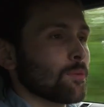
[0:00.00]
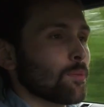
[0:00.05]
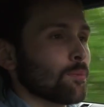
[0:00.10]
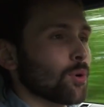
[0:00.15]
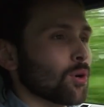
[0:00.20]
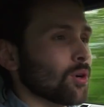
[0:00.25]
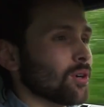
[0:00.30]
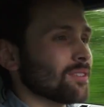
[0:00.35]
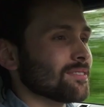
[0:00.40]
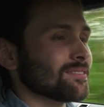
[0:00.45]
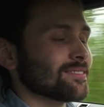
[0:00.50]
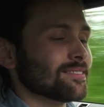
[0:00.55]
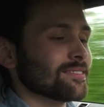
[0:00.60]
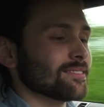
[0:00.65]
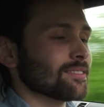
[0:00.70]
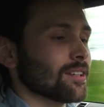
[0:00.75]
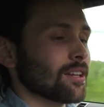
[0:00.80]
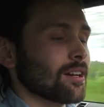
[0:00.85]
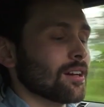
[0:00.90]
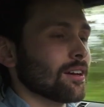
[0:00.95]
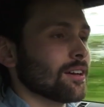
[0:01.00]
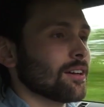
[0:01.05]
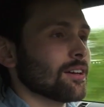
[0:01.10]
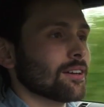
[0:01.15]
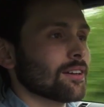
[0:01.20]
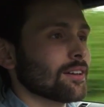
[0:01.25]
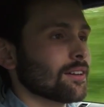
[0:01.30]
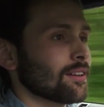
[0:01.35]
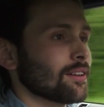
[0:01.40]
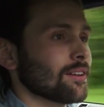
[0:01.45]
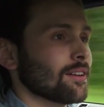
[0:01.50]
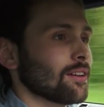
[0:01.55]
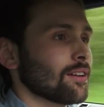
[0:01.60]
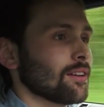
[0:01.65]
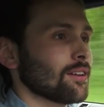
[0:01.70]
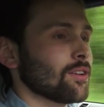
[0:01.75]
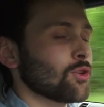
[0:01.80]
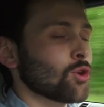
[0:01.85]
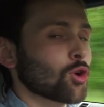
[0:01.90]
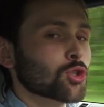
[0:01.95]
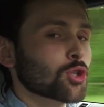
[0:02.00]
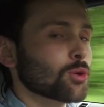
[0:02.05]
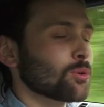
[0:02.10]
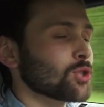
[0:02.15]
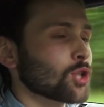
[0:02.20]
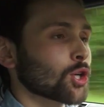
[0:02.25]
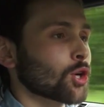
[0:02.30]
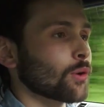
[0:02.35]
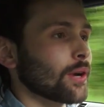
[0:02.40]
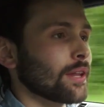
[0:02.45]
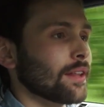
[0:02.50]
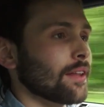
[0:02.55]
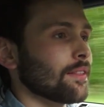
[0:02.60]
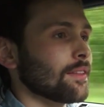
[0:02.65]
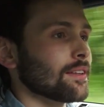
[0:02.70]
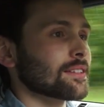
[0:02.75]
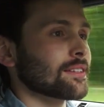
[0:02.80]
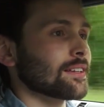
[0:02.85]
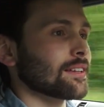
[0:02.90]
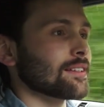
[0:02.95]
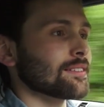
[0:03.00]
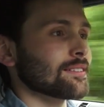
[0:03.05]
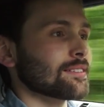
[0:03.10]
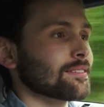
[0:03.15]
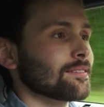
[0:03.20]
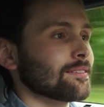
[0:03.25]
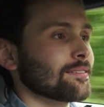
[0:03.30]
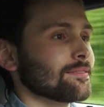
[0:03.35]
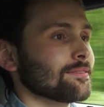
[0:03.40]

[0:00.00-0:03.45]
but not to a degree that this thing is